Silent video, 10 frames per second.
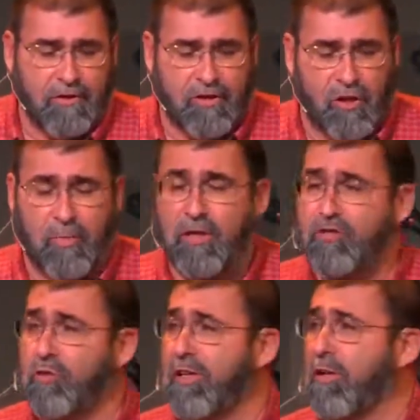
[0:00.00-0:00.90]
Jeremy and
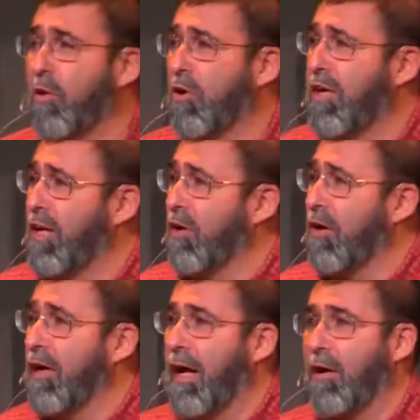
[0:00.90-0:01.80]
Julie Gorky,
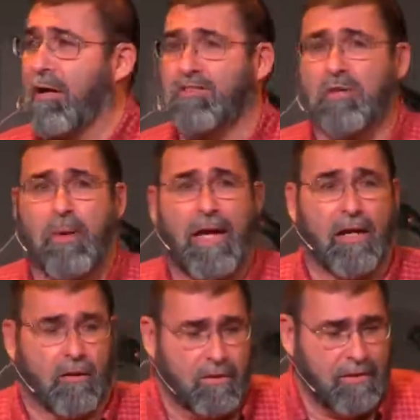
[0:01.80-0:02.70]
are out on
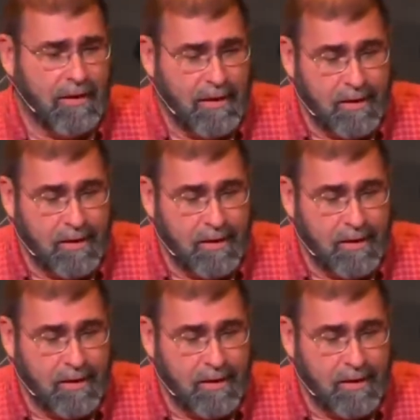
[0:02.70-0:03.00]
sabbatical.